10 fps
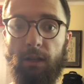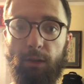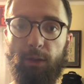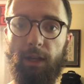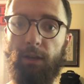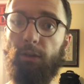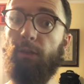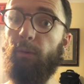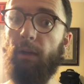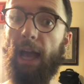than
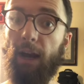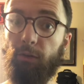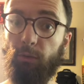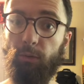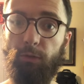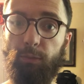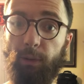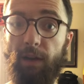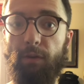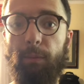the actual
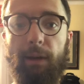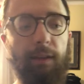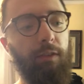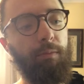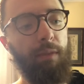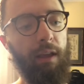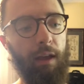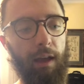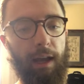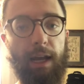spray for mites.
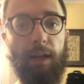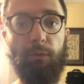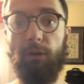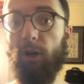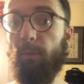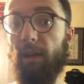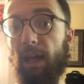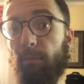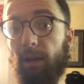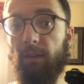And when Herman
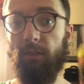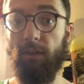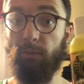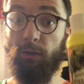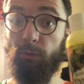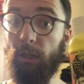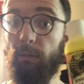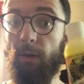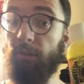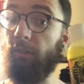had mites, this worked really well as